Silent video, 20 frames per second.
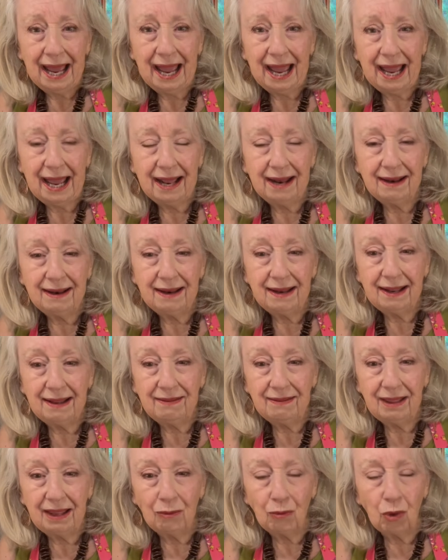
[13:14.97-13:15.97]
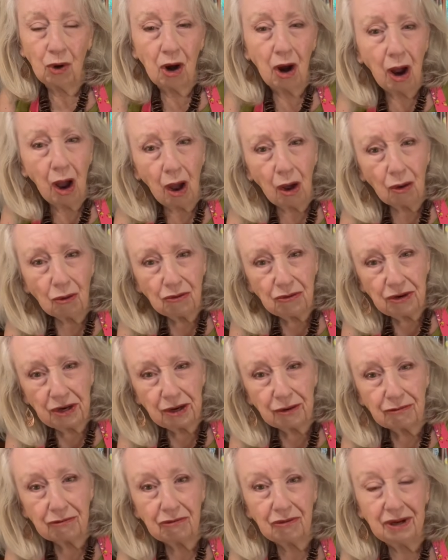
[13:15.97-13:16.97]
and that we're all
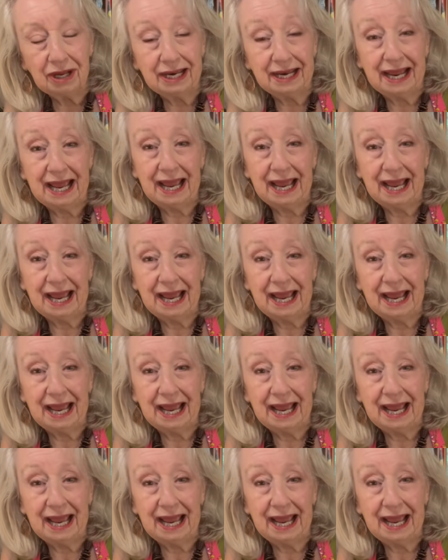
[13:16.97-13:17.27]
different.